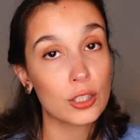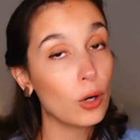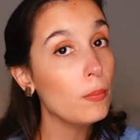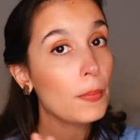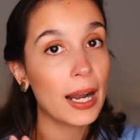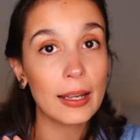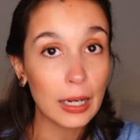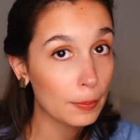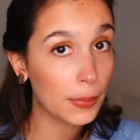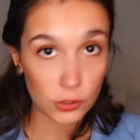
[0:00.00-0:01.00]
Don't buy
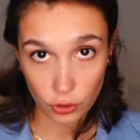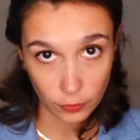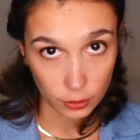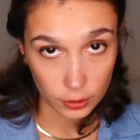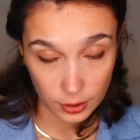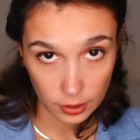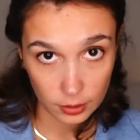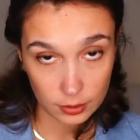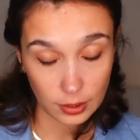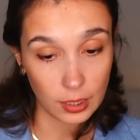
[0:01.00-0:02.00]
a bunch of other
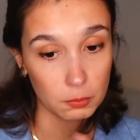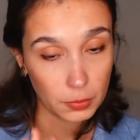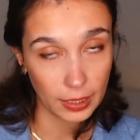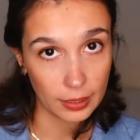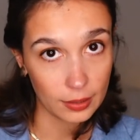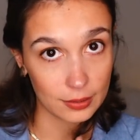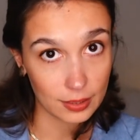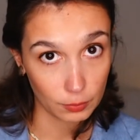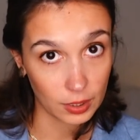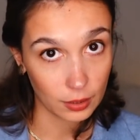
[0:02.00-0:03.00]
things and buy
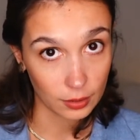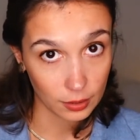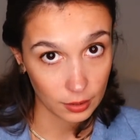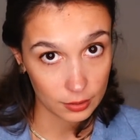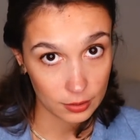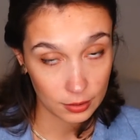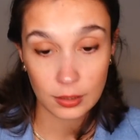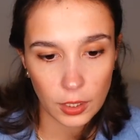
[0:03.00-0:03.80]
something like this.